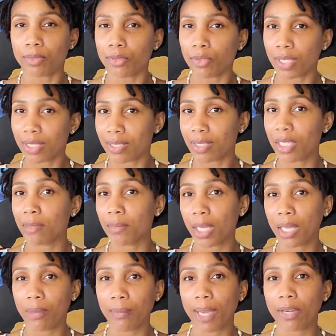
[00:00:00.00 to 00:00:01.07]
Do they seem
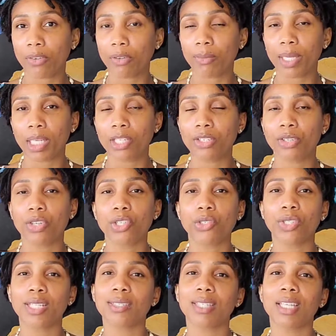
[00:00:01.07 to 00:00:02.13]
like a micromanager or
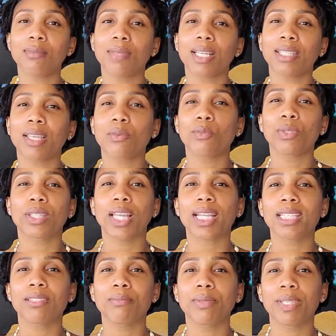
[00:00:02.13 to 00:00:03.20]
do they seem like they would
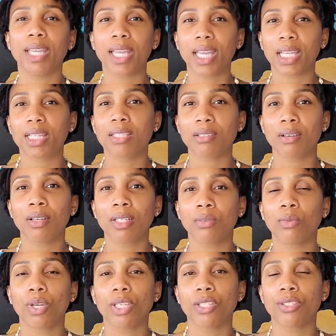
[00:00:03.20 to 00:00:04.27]
like to be hands on
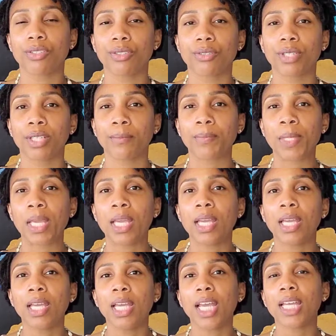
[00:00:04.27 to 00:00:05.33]
in what you're doing?
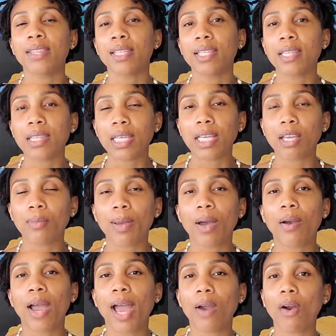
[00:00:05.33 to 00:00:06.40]
And then think
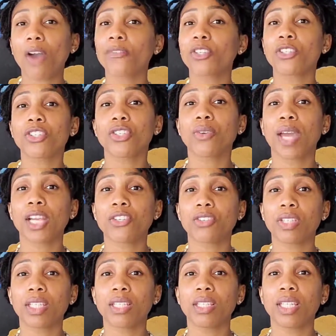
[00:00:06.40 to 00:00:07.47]
about how often do you
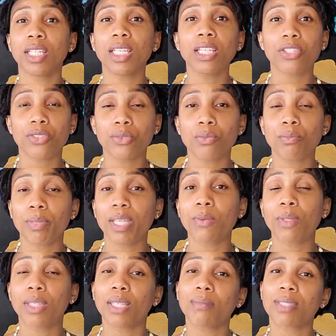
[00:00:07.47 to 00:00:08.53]
actually need to
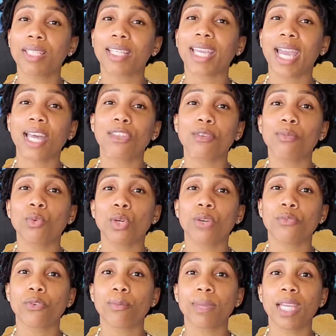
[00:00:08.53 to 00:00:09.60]
meet with them to gather more
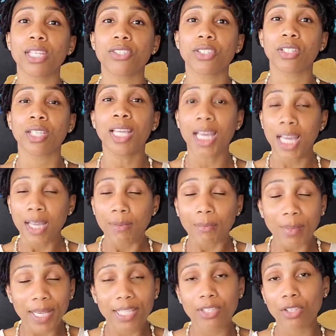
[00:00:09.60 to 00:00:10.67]
information
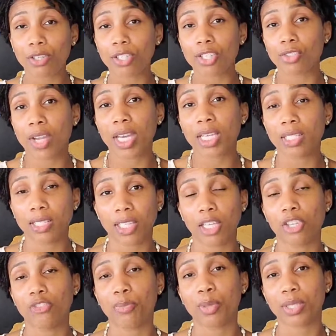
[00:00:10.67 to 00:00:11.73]
based on the strategy
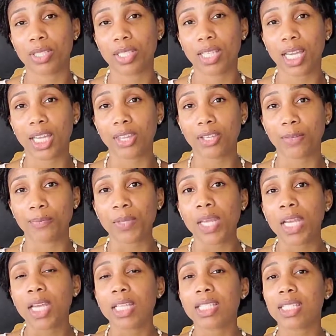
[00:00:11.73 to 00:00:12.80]
that you've put together.
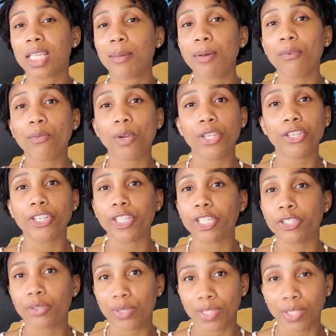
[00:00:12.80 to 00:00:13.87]
Some of what you're
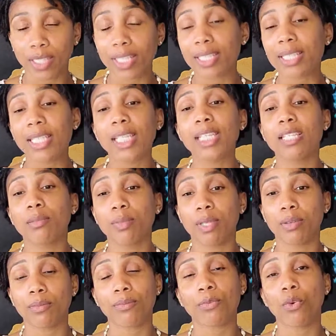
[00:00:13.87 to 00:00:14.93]
gonna do is gonna need to
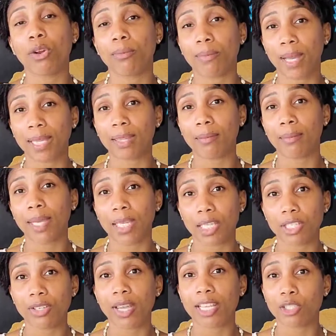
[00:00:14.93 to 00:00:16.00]
be informed by the
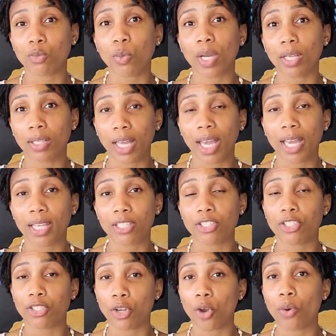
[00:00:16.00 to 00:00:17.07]
manager as well
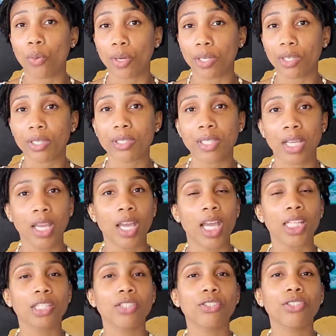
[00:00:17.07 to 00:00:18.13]
as your coworkers.
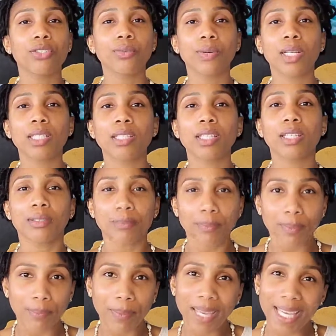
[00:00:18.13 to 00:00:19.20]
And so you'll want to
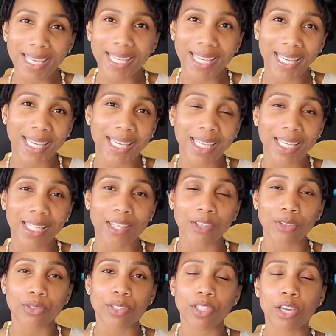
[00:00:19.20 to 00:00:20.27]
bake in
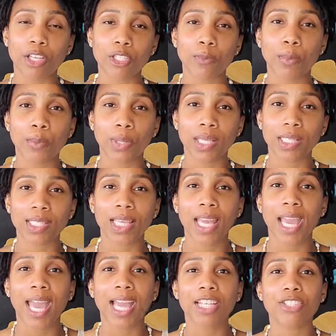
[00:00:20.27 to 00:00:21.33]
those touch points.
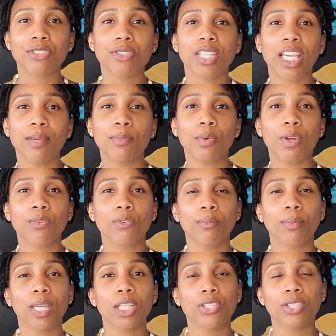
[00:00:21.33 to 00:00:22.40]
As you get more
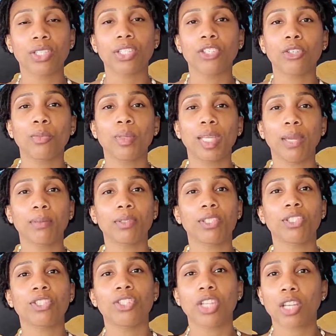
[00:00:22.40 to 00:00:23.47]
information, you'll be able
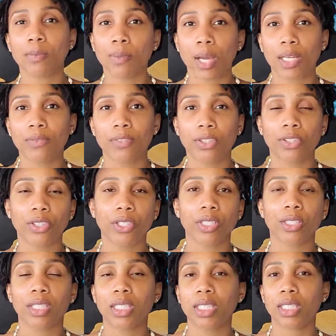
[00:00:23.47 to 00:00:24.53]
to share part of your
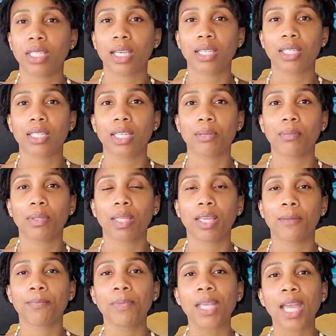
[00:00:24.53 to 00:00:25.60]
30, 60, 90 day
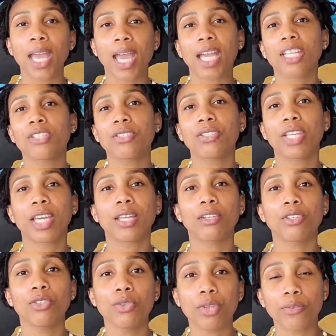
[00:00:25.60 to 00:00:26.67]
plan. As you
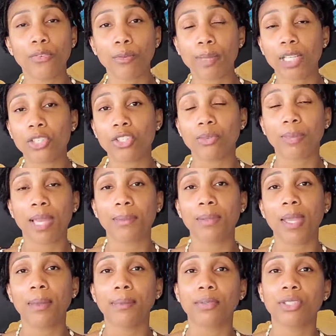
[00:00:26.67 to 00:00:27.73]
get new information, you might
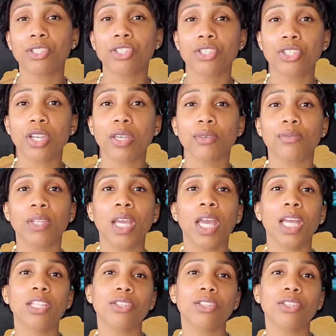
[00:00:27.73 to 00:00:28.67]
be able to shift.